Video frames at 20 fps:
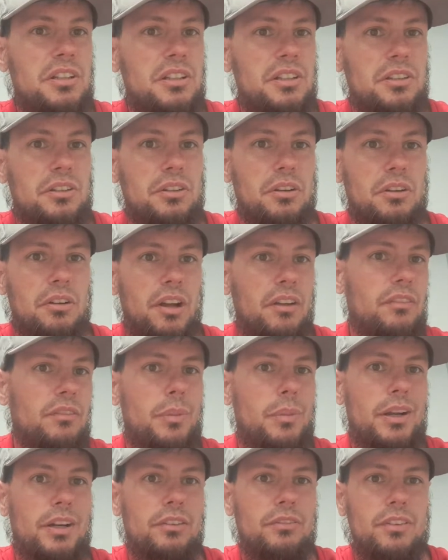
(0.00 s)
you know, have a
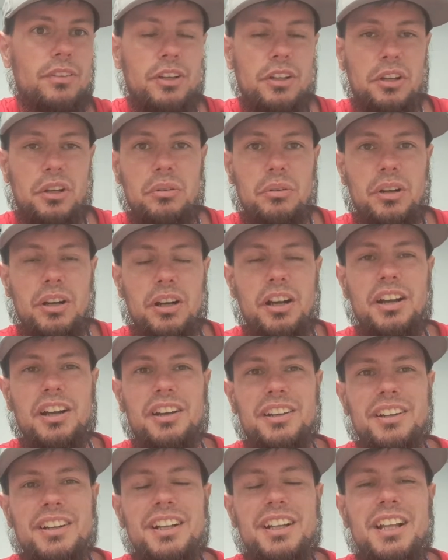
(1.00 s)
better video.
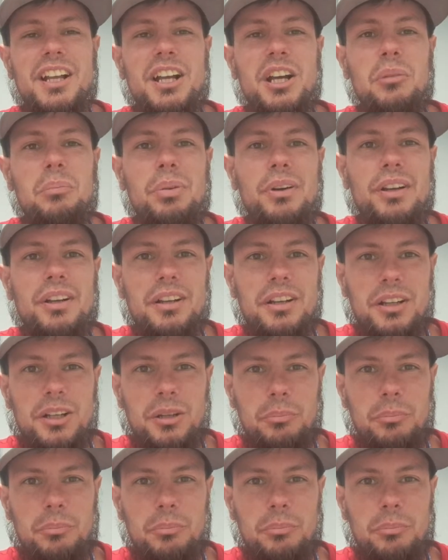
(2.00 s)
But